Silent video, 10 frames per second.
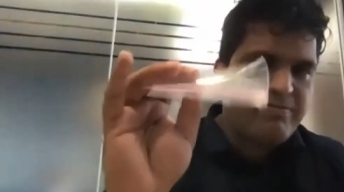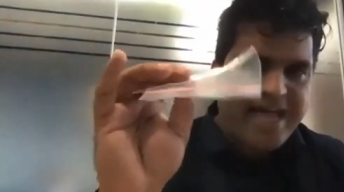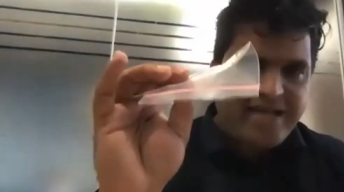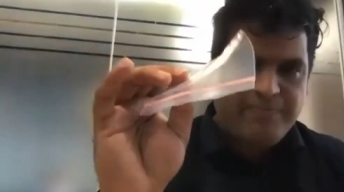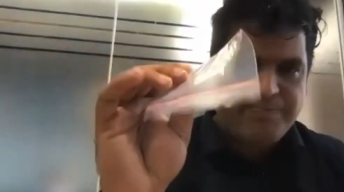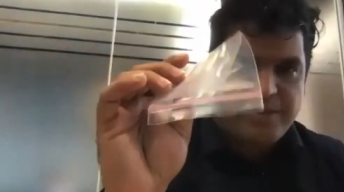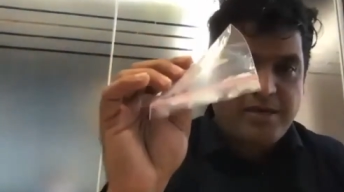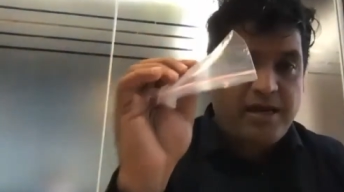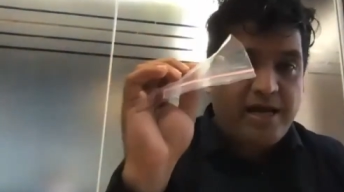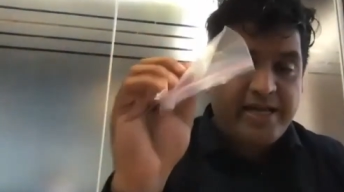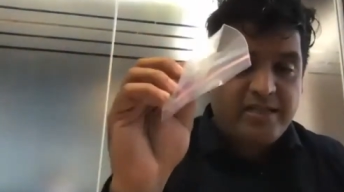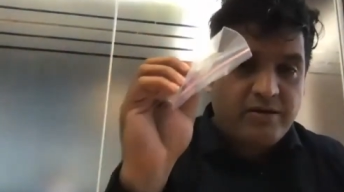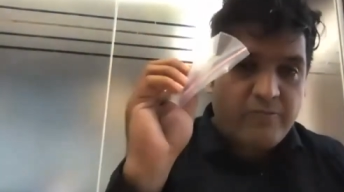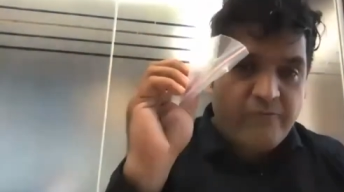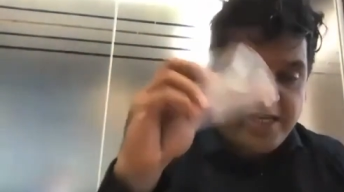bag. Again,
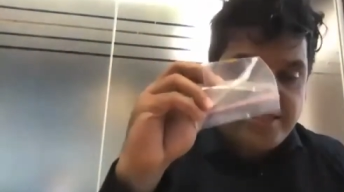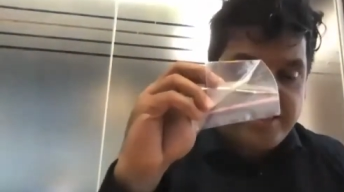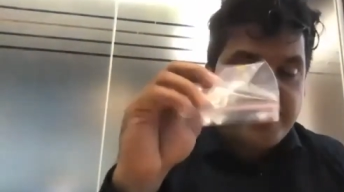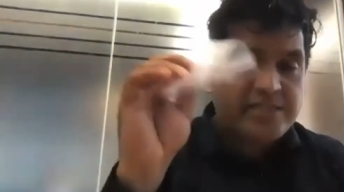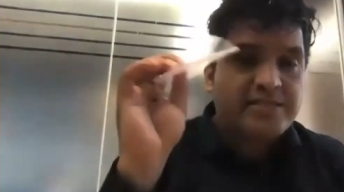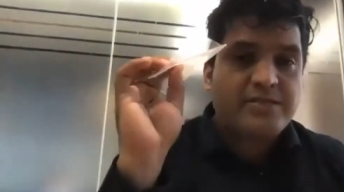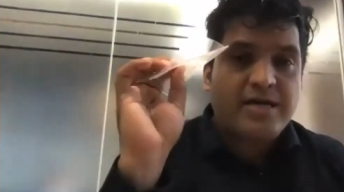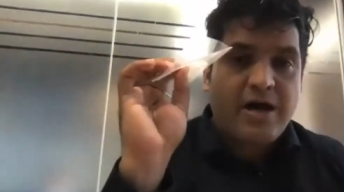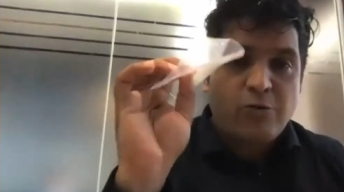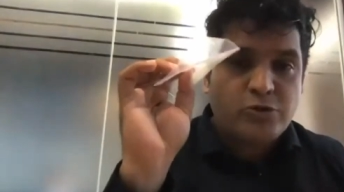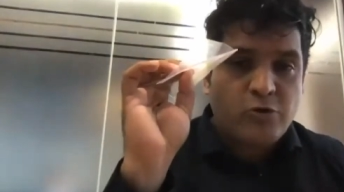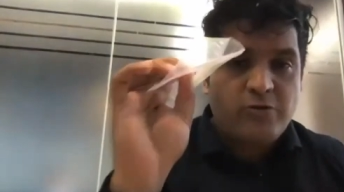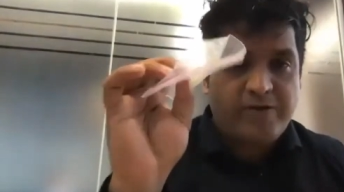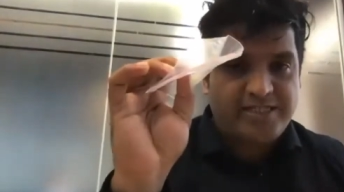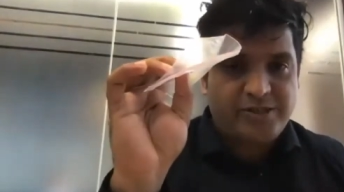the vest is
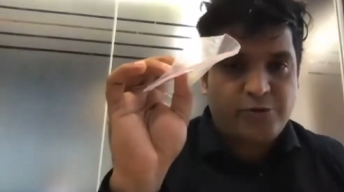household vest.